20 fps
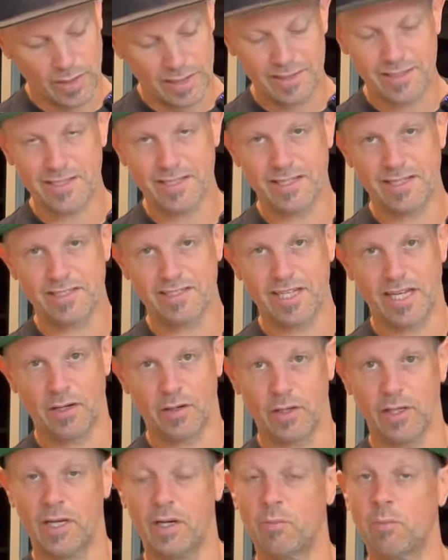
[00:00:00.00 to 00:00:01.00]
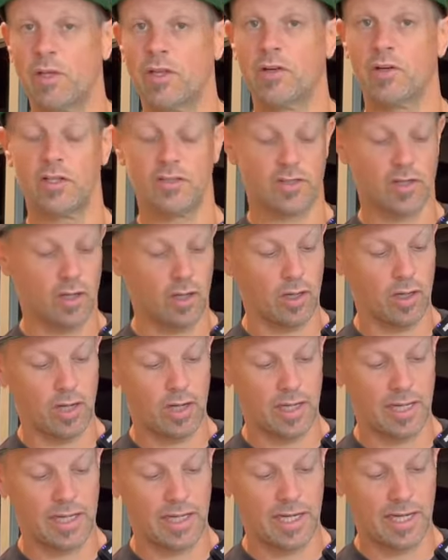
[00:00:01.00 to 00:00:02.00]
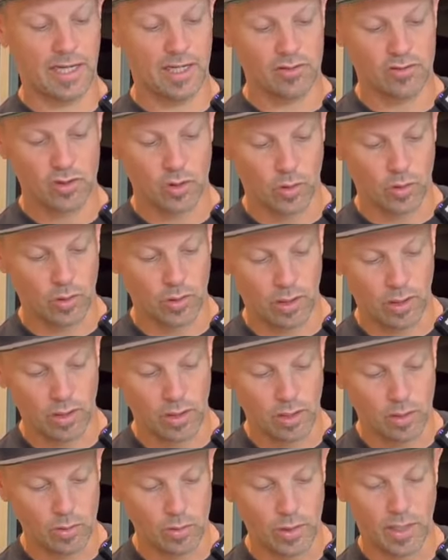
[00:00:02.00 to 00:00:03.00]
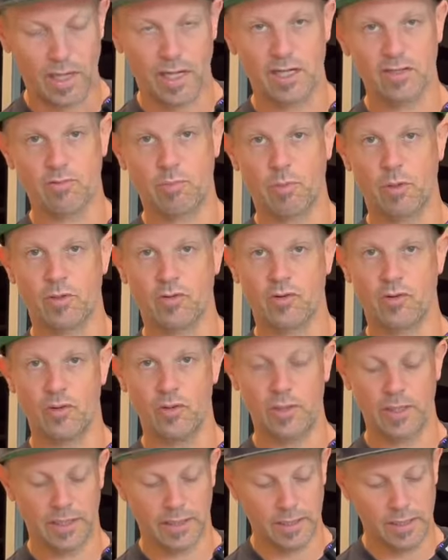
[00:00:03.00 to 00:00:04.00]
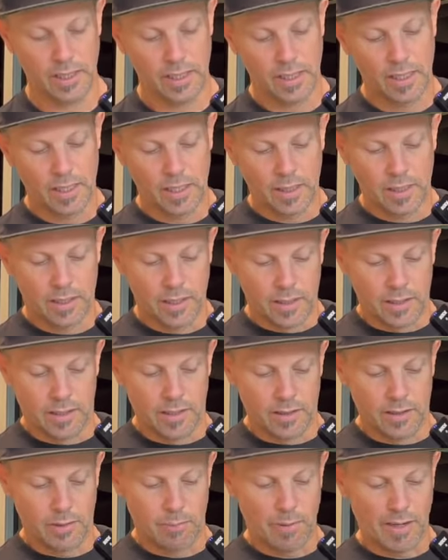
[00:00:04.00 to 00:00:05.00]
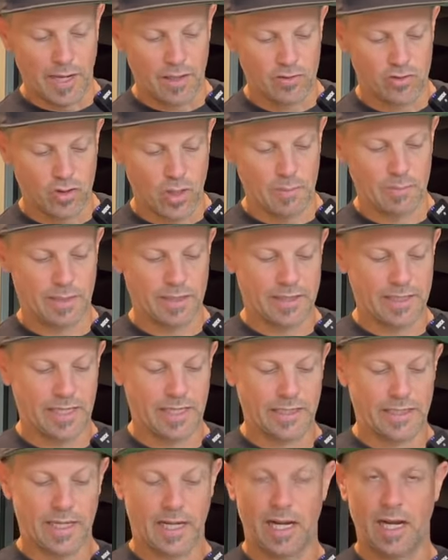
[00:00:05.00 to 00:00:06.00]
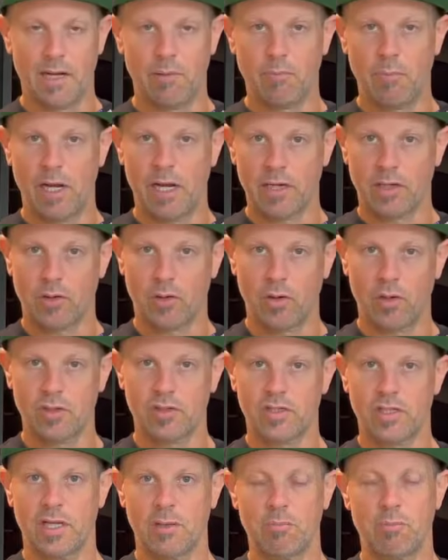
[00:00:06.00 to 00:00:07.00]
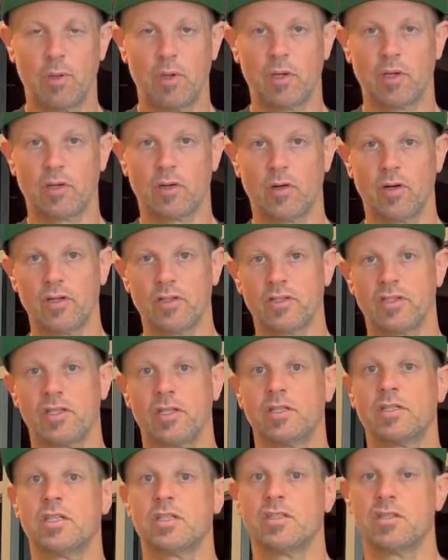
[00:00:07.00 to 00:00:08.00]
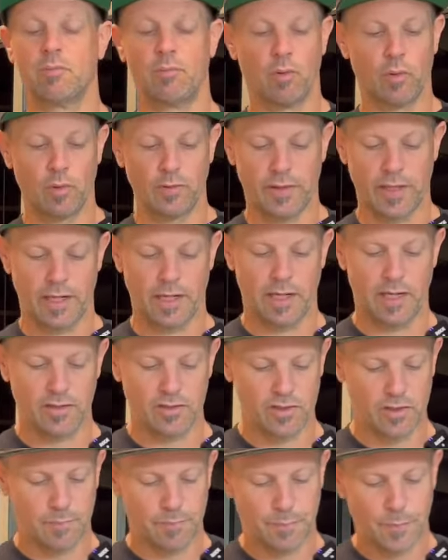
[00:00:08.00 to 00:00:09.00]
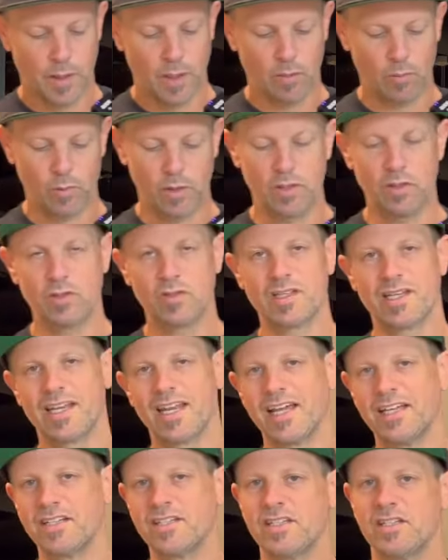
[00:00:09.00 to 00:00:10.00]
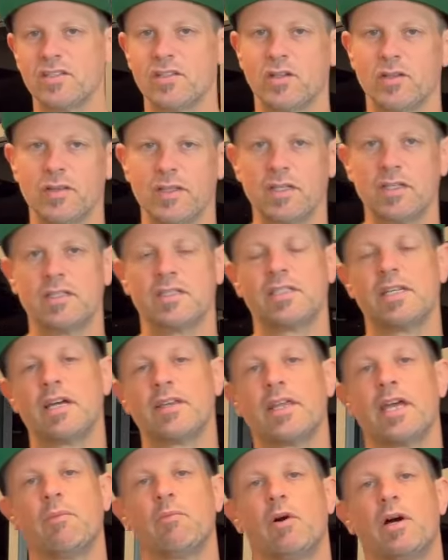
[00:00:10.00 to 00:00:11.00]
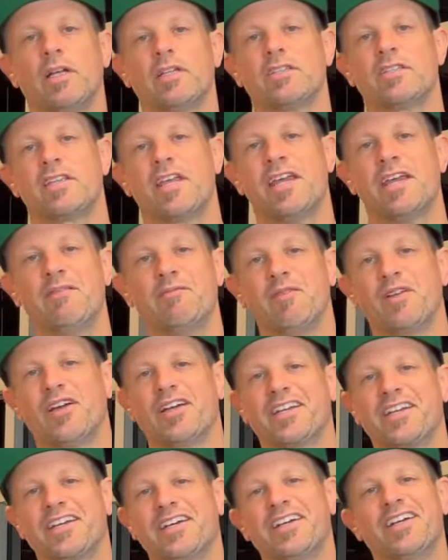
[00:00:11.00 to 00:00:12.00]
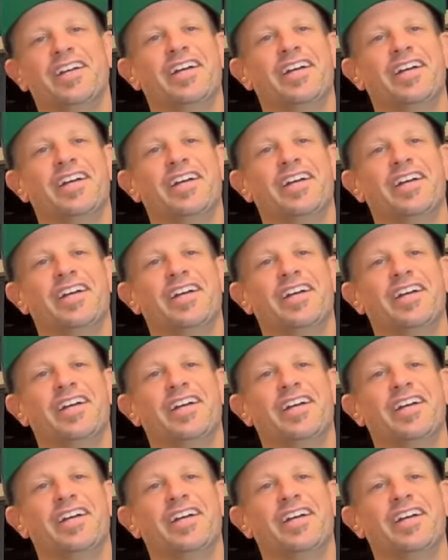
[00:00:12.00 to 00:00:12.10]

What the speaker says: into this area, and whether it's a high arch or a low arch protruding, the power strap can then come across and pull across to support that arch. We used laces on this. Now that might seem like a